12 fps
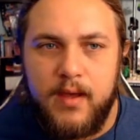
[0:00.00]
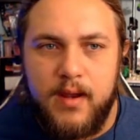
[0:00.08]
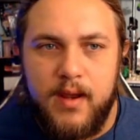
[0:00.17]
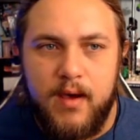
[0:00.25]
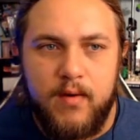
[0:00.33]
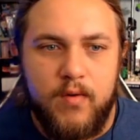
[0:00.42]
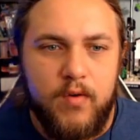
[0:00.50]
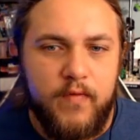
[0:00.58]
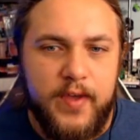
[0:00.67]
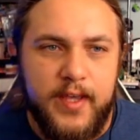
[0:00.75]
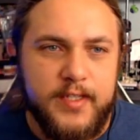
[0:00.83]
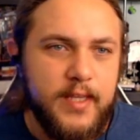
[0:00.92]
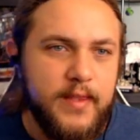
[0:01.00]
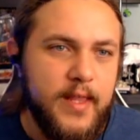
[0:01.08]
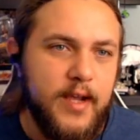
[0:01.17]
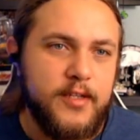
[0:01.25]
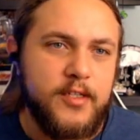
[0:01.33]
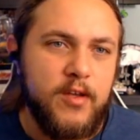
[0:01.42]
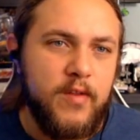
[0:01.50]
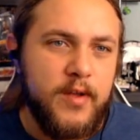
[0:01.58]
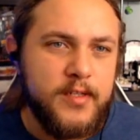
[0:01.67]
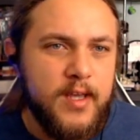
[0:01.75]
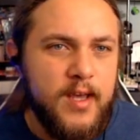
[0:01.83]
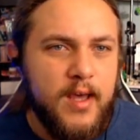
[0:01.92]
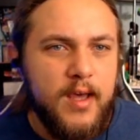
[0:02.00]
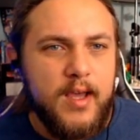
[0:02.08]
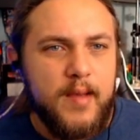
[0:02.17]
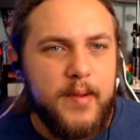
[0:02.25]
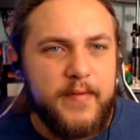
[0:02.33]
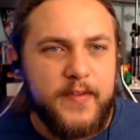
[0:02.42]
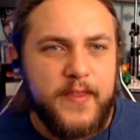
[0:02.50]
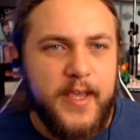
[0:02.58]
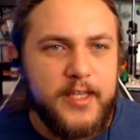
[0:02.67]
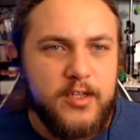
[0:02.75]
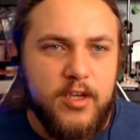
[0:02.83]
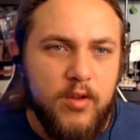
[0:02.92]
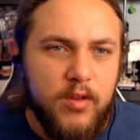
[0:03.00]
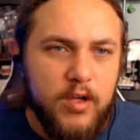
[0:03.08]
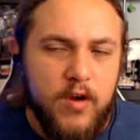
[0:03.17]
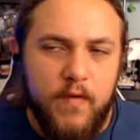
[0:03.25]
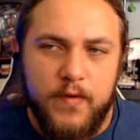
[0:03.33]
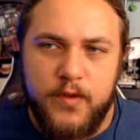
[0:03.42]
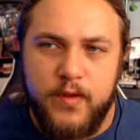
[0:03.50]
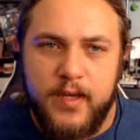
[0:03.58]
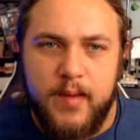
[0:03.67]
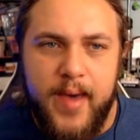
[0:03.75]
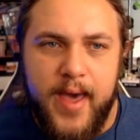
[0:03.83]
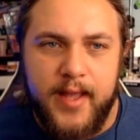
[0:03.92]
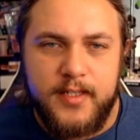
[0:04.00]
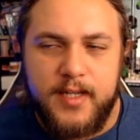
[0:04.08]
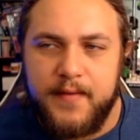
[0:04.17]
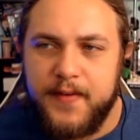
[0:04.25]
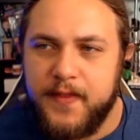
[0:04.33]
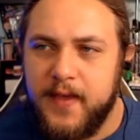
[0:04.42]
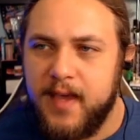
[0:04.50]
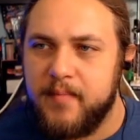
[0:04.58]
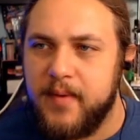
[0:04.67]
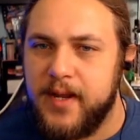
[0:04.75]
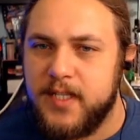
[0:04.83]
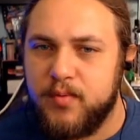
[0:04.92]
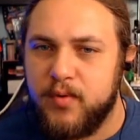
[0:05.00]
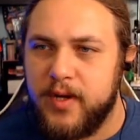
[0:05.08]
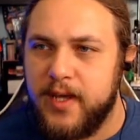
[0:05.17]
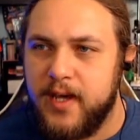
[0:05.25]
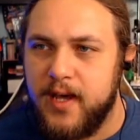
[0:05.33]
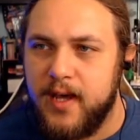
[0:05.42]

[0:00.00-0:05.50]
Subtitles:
Now Groovy is in there. So there's a couple of different things. You can go look over through the commands and everything, but it's pretty